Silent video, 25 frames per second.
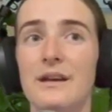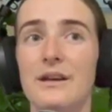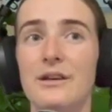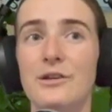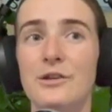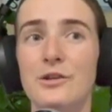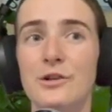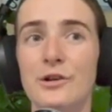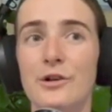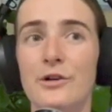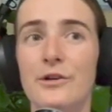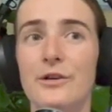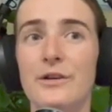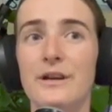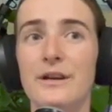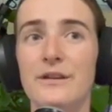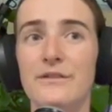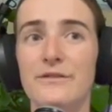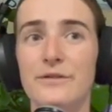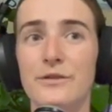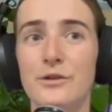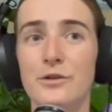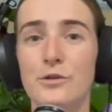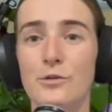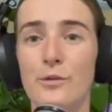
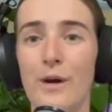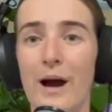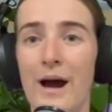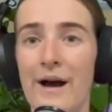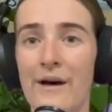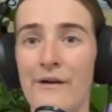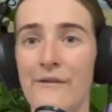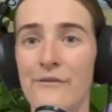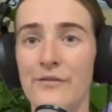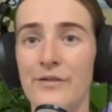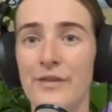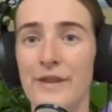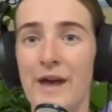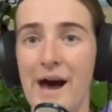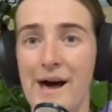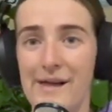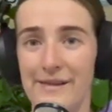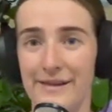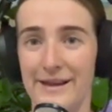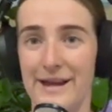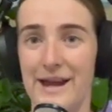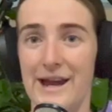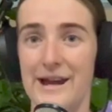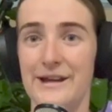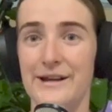if you have the
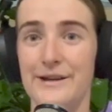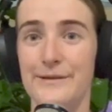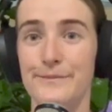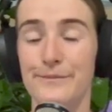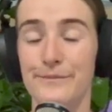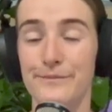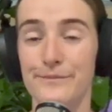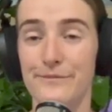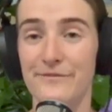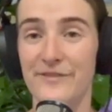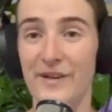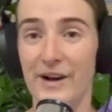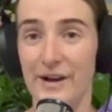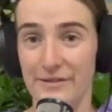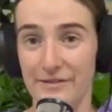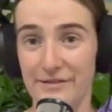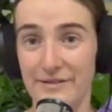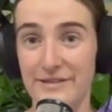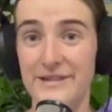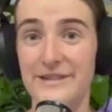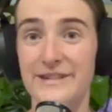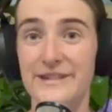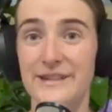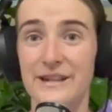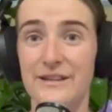allocated
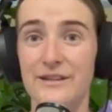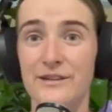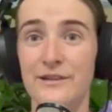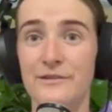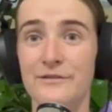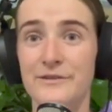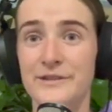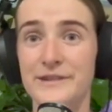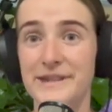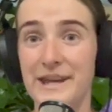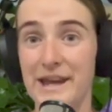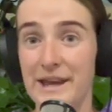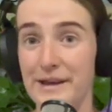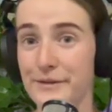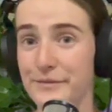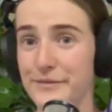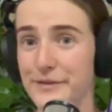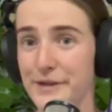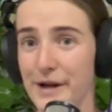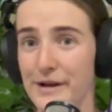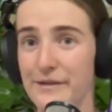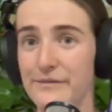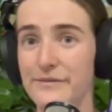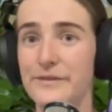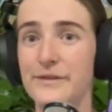funds and you've
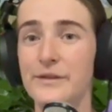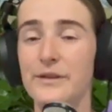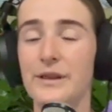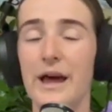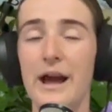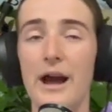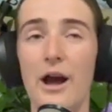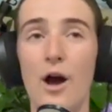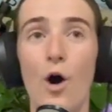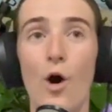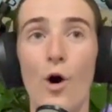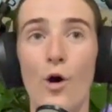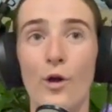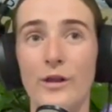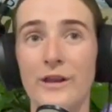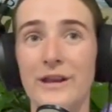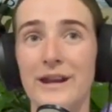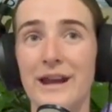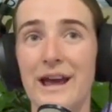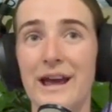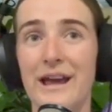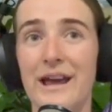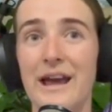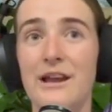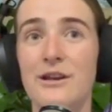saved up for like a
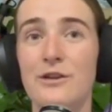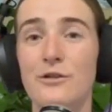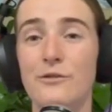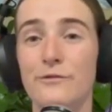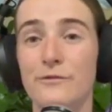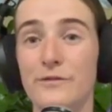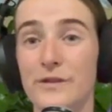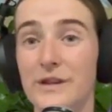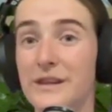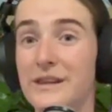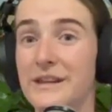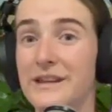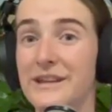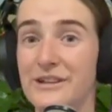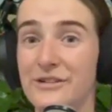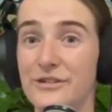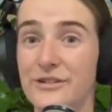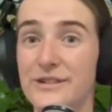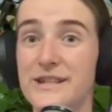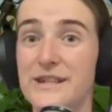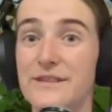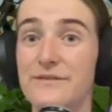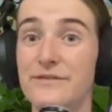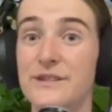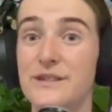holiday and you're feeling
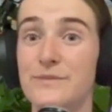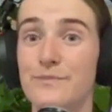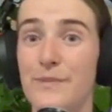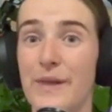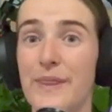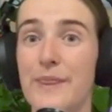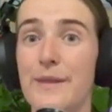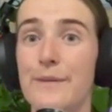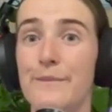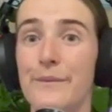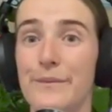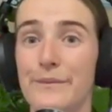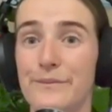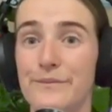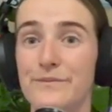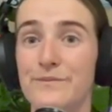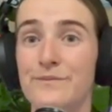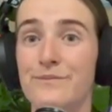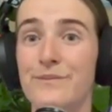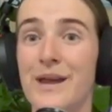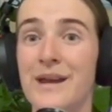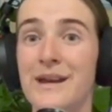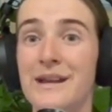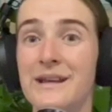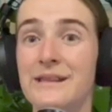guilty for spending
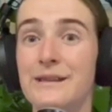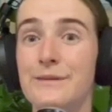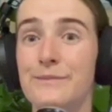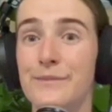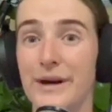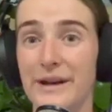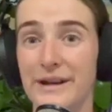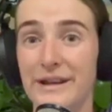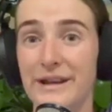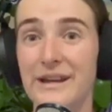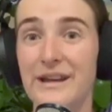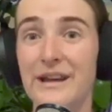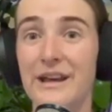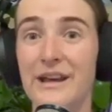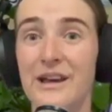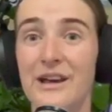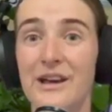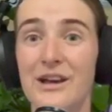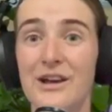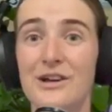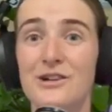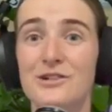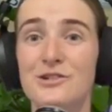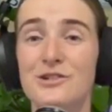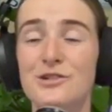the money,
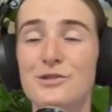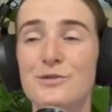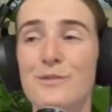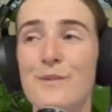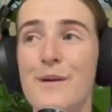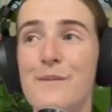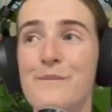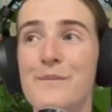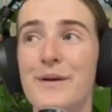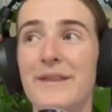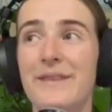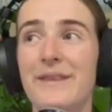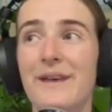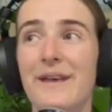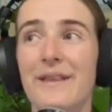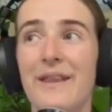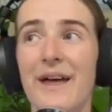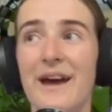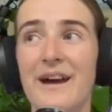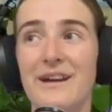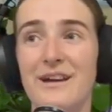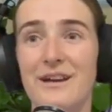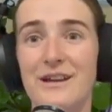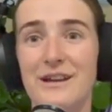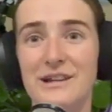just remember that
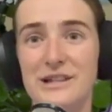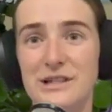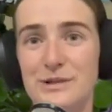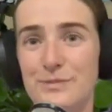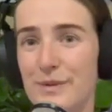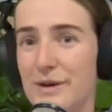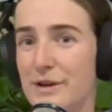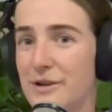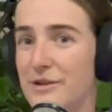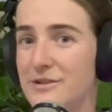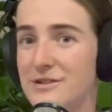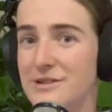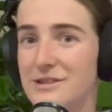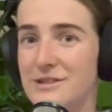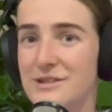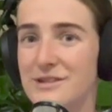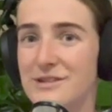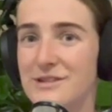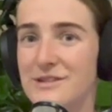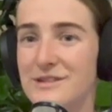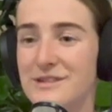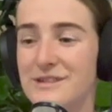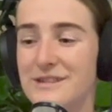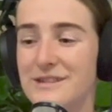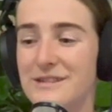like
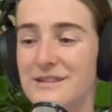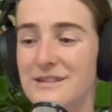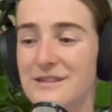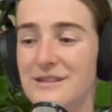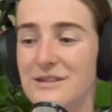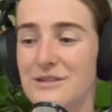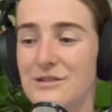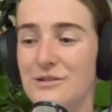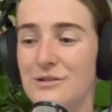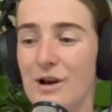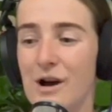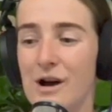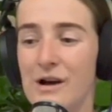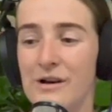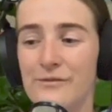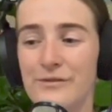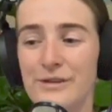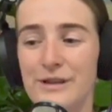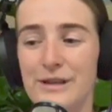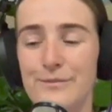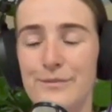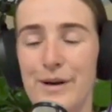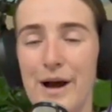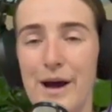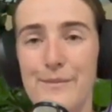experiences, you can't
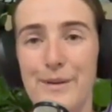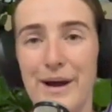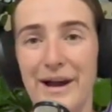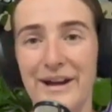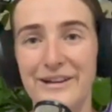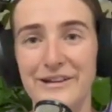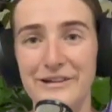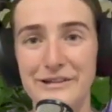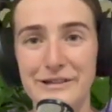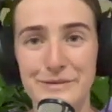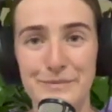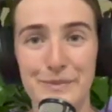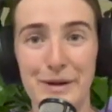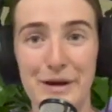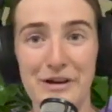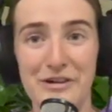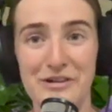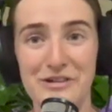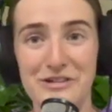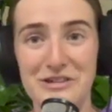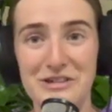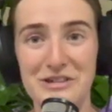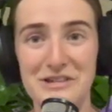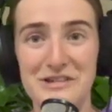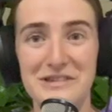really buy back
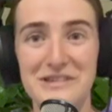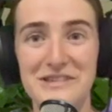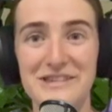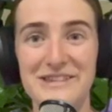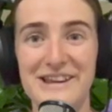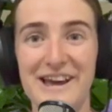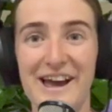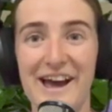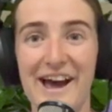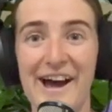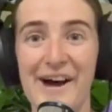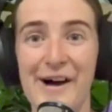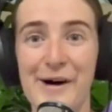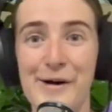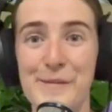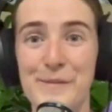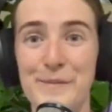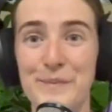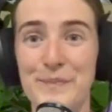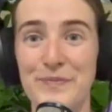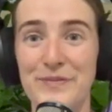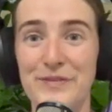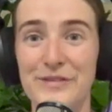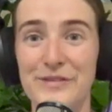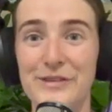experiences.
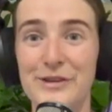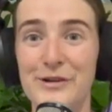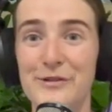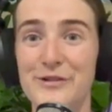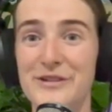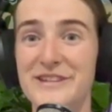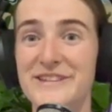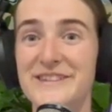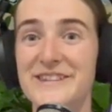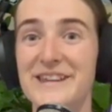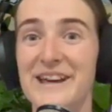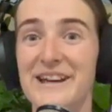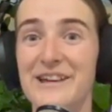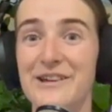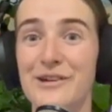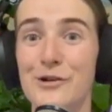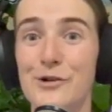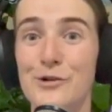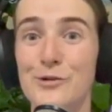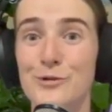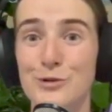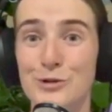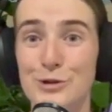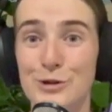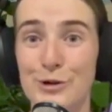So it's like,
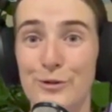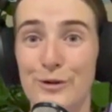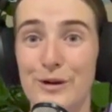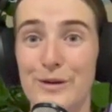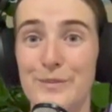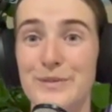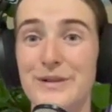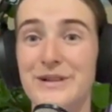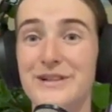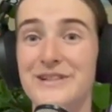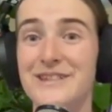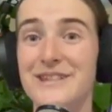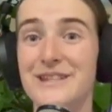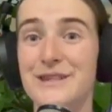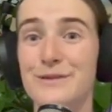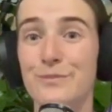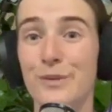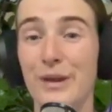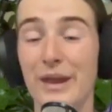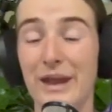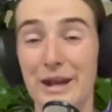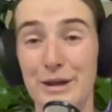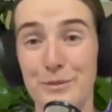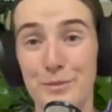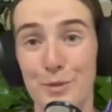go do it, because there's
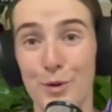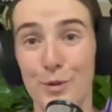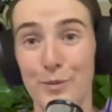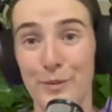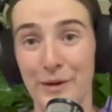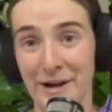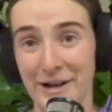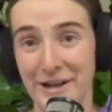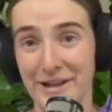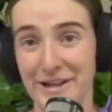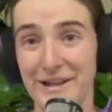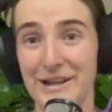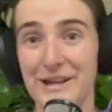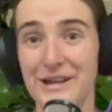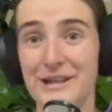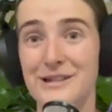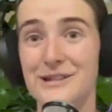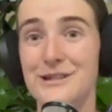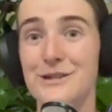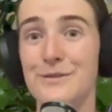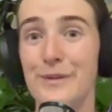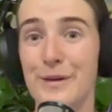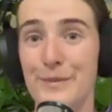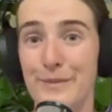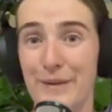plenty more money
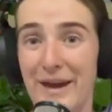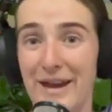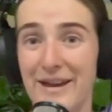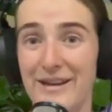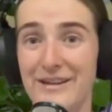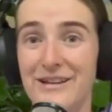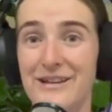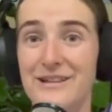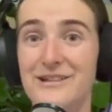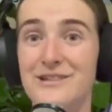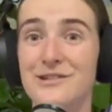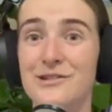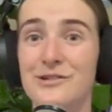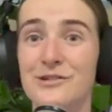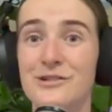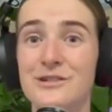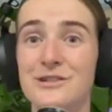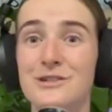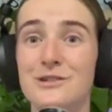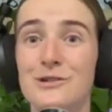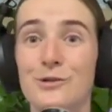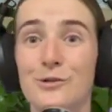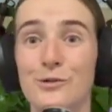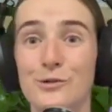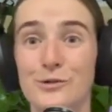to be made, as long
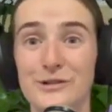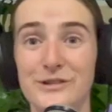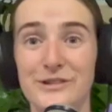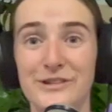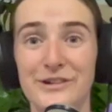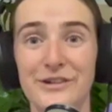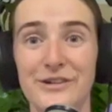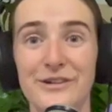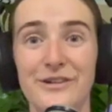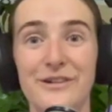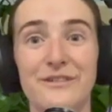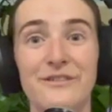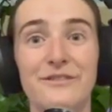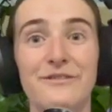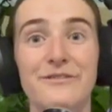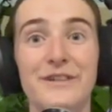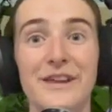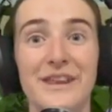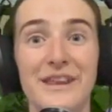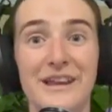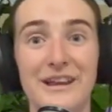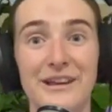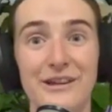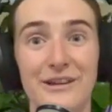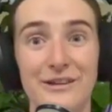as you're also
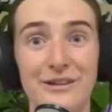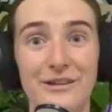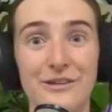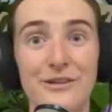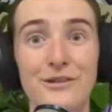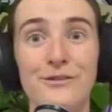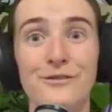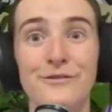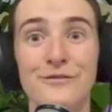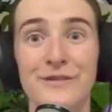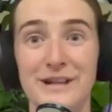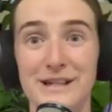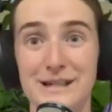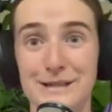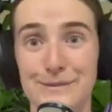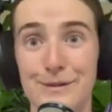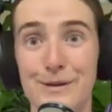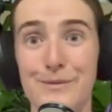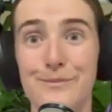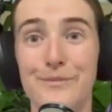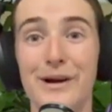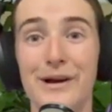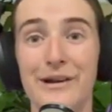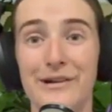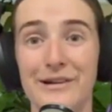filling your
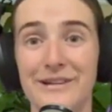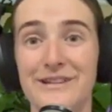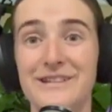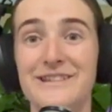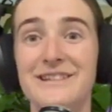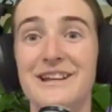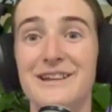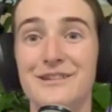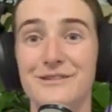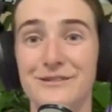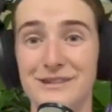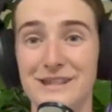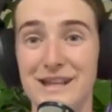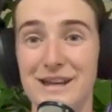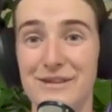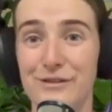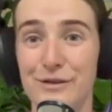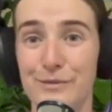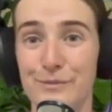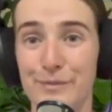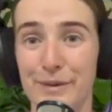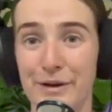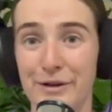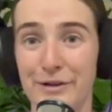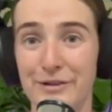investment buckets and your
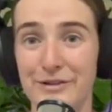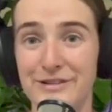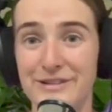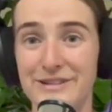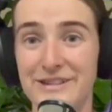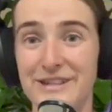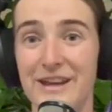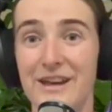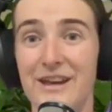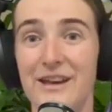saving buckets.